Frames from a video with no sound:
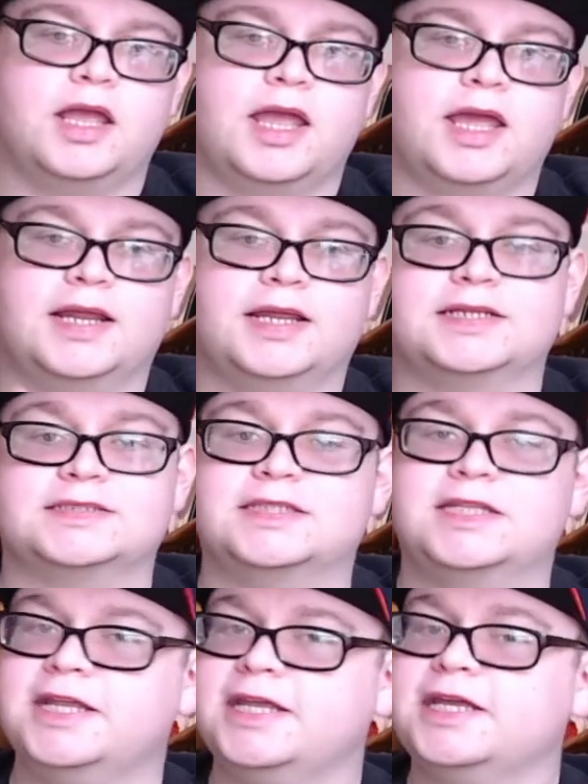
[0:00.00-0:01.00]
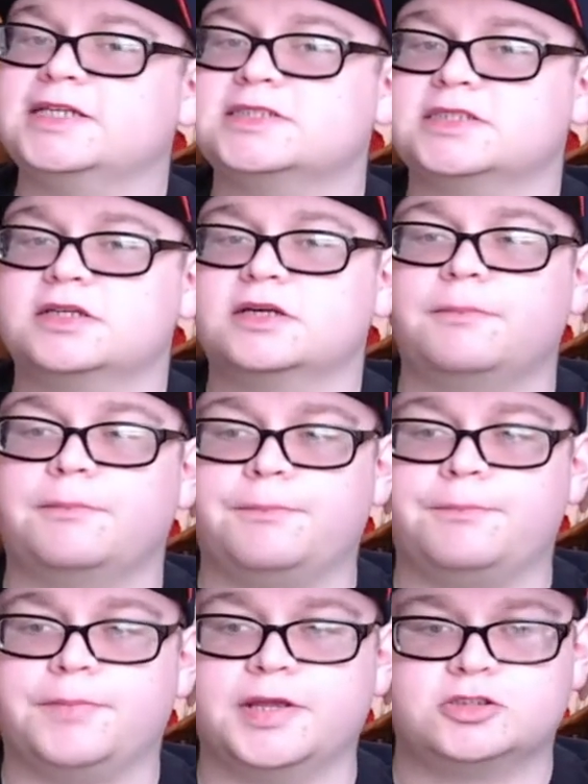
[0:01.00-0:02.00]
and it is Nia's
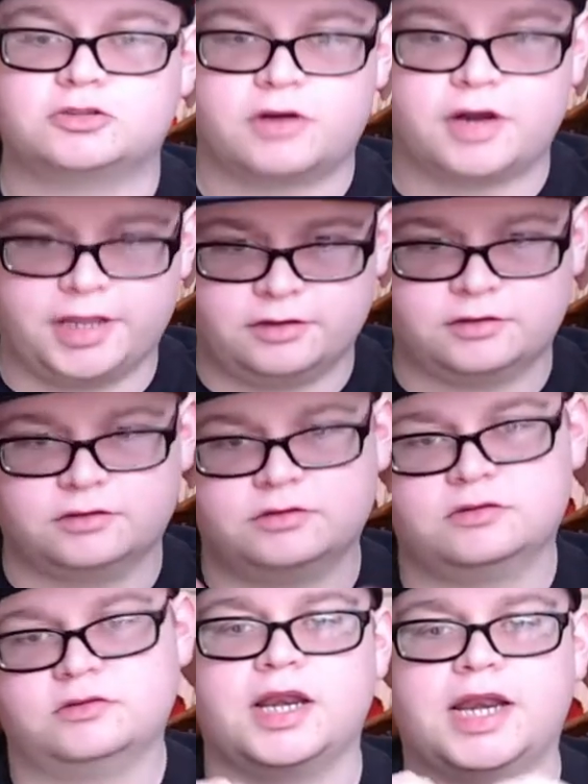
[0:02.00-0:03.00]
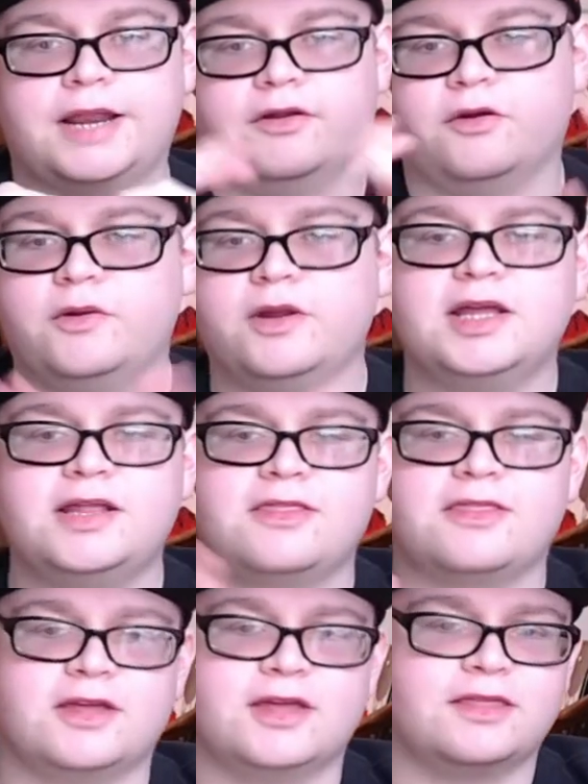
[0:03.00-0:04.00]
Betrayal. Now, I know what you're gonna
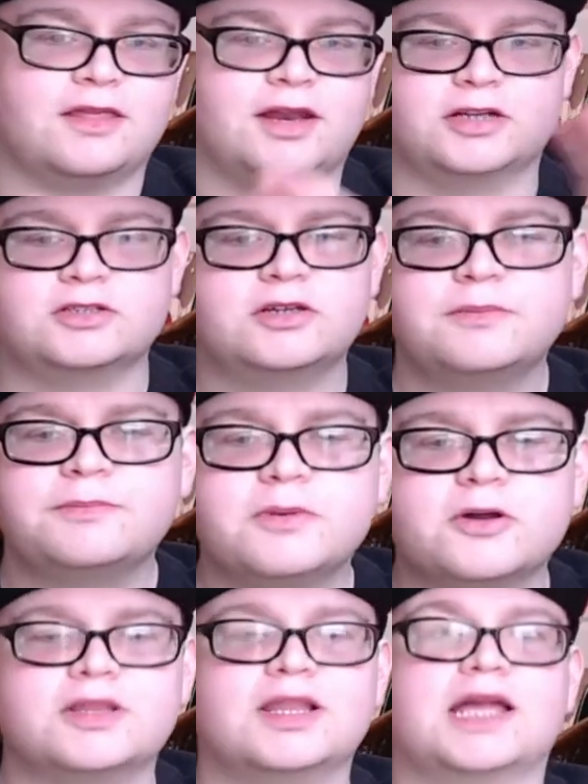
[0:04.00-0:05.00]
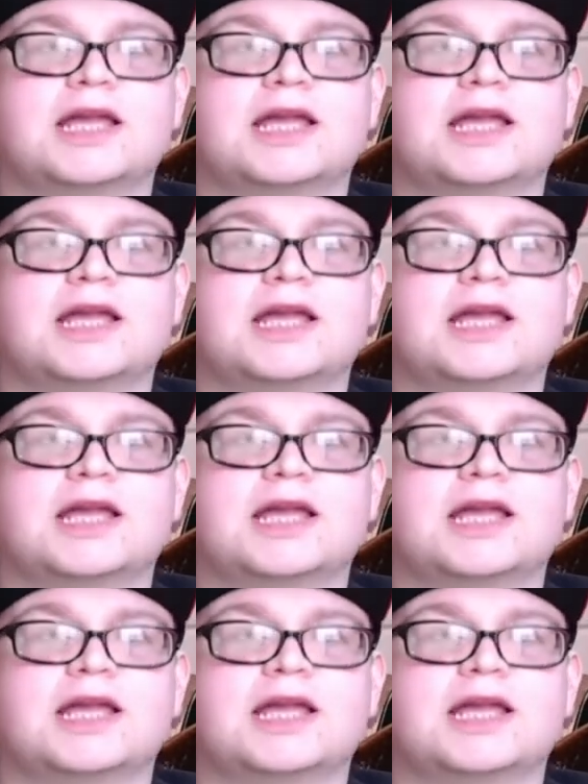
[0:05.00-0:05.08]
think, that I should have put like